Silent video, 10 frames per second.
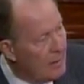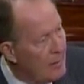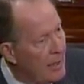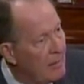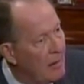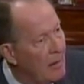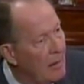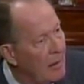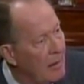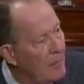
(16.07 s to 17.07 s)
that
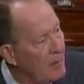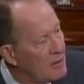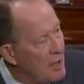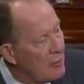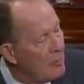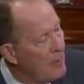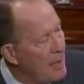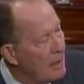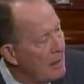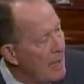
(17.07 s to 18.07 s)
uh, Senator
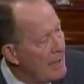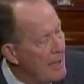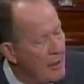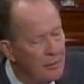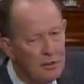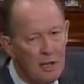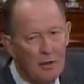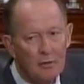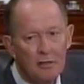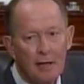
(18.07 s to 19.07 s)
Bennett and I and eight other
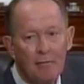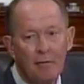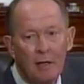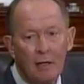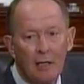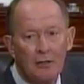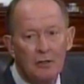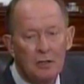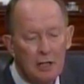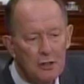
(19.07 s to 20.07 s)
senators have
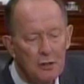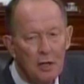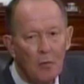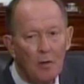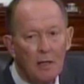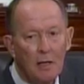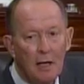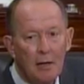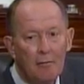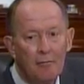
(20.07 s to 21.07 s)
legislation that would
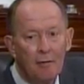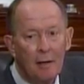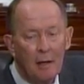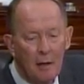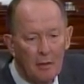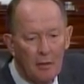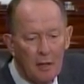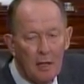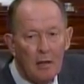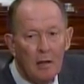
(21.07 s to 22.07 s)
give
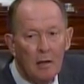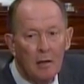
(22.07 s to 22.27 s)
the